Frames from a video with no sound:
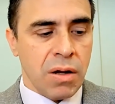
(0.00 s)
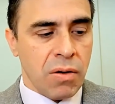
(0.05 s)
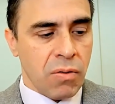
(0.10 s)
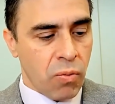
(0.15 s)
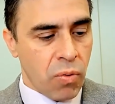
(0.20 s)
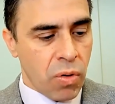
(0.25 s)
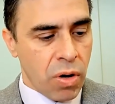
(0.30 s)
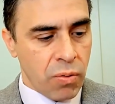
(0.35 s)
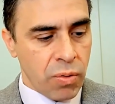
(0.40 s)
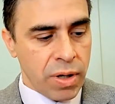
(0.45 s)

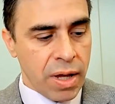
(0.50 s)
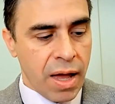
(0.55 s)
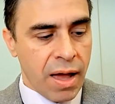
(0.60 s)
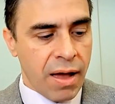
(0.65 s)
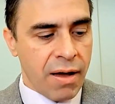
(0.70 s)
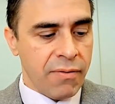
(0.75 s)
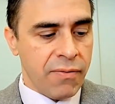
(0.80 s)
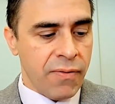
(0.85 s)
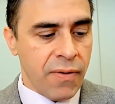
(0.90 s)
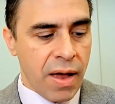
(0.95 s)
where we
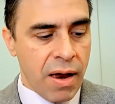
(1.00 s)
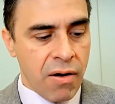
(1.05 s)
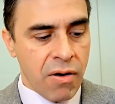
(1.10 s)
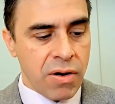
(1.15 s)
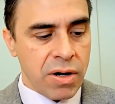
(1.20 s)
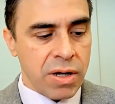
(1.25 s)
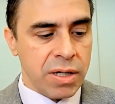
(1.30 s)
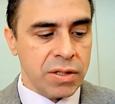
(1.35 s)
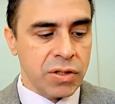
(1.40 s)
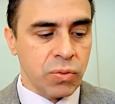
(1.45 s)
have
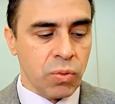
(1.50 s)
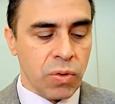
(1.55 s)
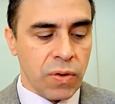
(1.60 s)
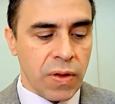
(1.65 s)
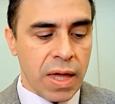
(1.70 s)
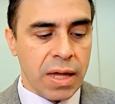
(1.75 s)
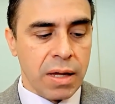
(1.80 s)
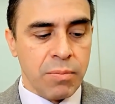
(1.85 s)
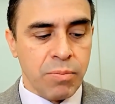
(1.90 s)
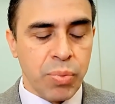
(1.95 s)
areas where
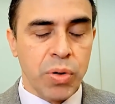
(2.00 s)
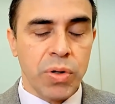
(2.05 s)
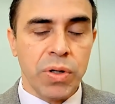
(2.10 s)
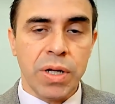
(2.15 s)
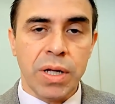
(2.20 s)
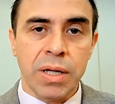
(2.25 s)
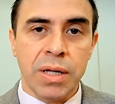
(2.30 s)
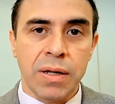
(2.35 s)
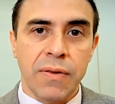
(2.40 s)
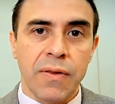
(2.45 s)
they can
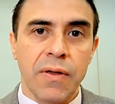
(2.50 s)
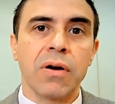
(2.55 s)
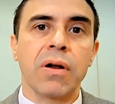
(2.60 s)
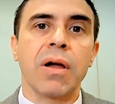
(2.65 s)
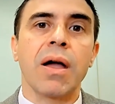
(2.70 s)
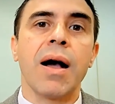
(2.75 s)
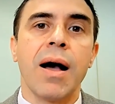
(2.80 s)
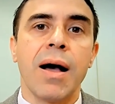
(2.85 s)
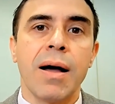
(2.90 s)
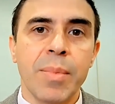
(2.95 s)
put in their
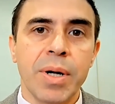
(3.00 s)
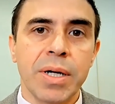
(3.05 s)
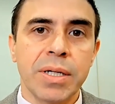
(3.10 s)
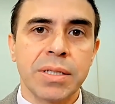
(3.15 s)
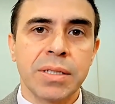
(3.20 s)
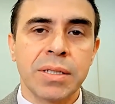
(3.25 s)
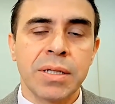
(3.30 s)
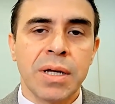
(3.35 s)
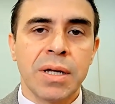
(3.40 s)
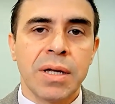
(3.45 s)

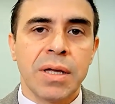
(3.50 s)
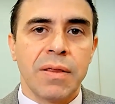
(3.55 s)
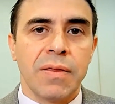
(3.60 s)
comments,